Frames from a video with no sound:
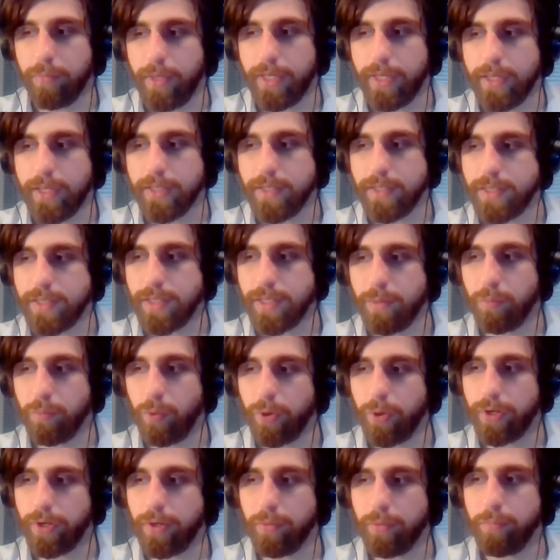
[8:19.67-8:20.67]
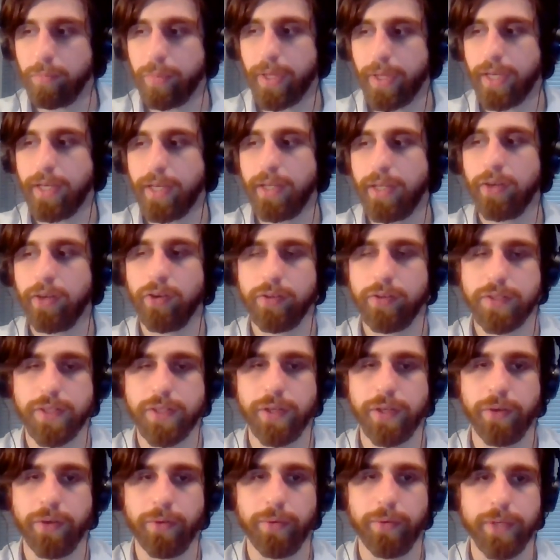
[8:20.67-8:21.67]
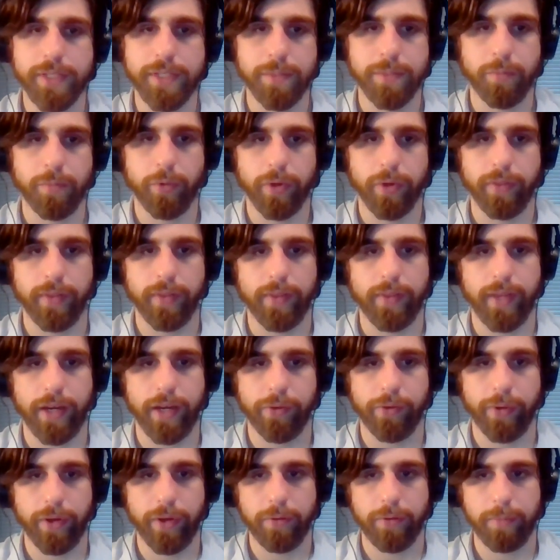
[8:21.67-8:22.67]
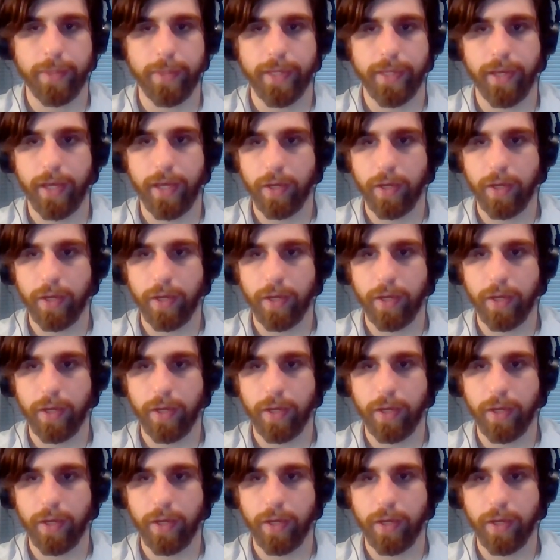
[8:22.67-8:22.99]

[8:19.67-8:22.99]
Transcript: is important, but it also is important that that ground be